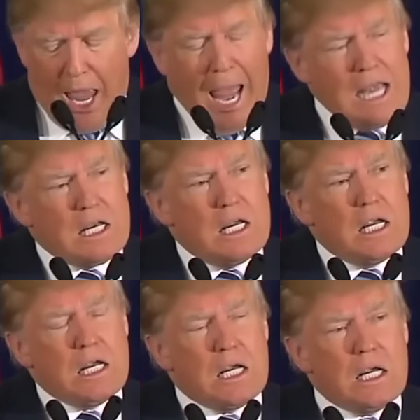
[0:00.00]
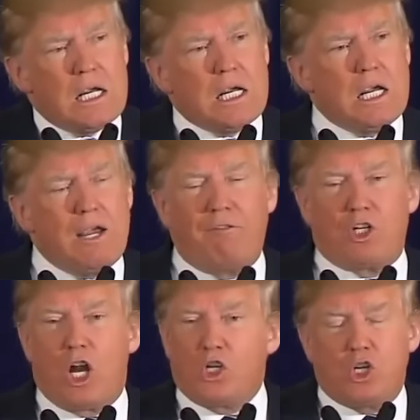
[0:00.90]
And if
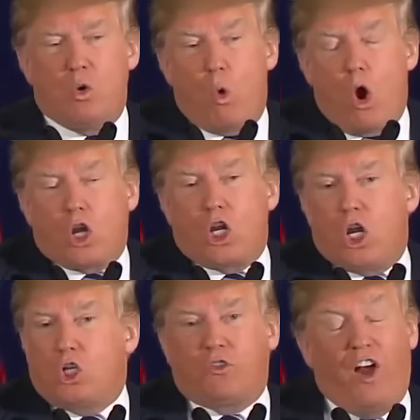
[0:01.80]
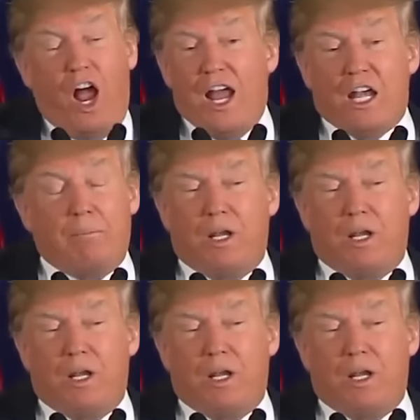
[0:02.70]
it doesn't work, it's fine.